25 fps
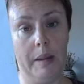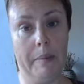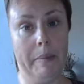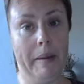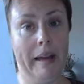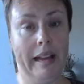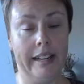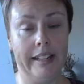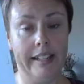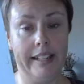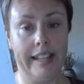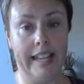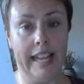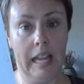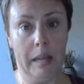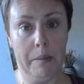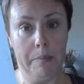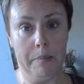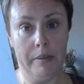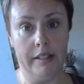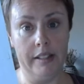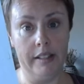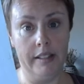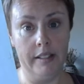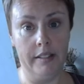particular
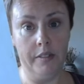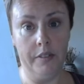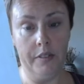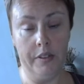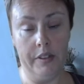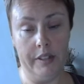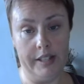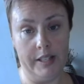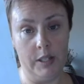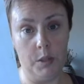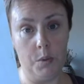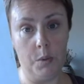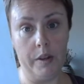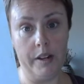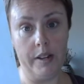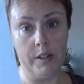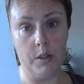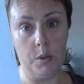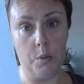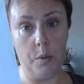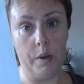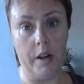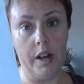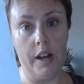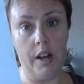project
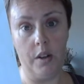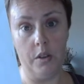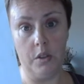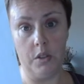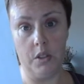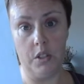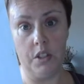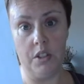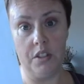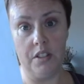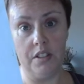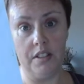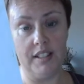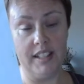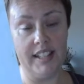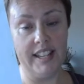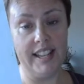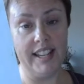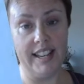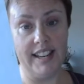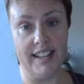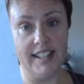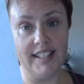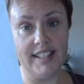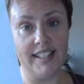I have
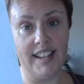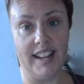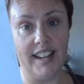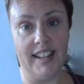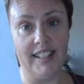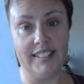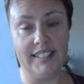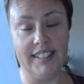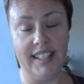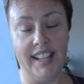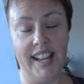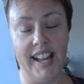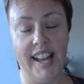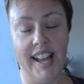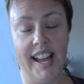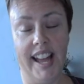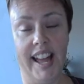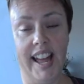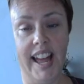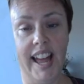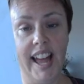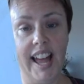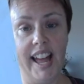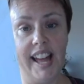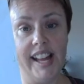attributed to
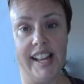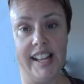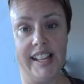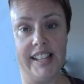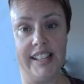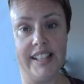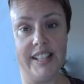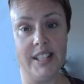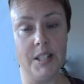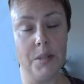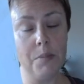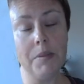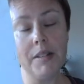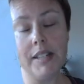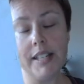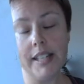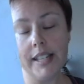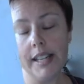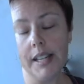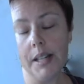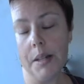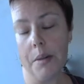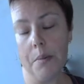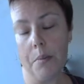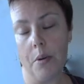um,
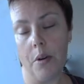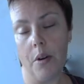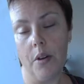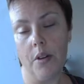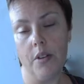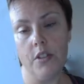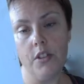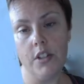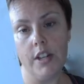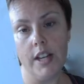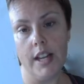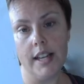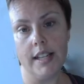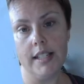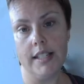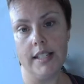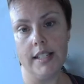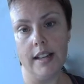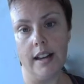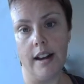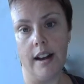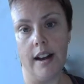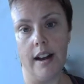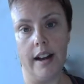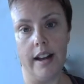the AFL football
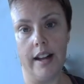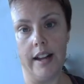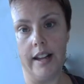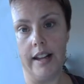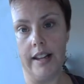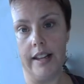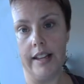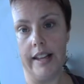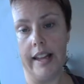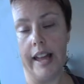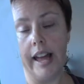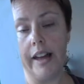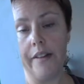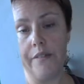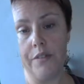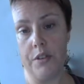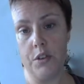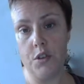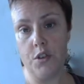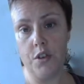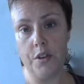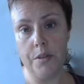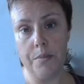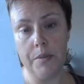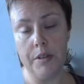team called the
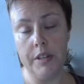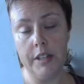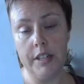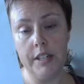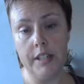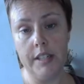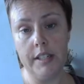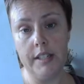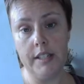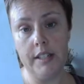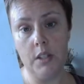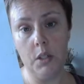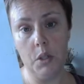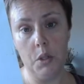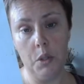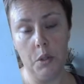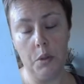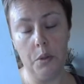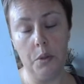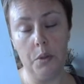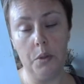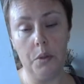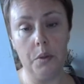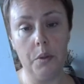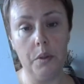Fremantle
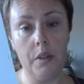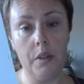Dockers.